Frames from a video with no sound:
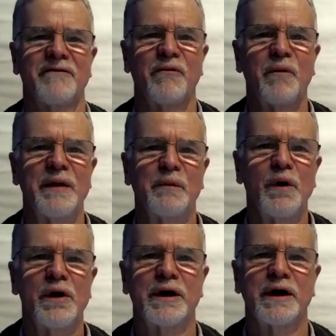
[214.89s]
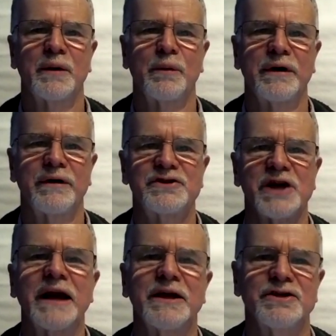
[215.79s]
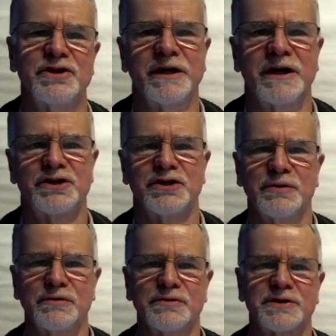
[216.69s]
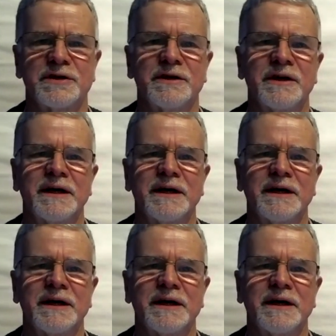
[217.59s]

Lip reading: for when working with challenging issues.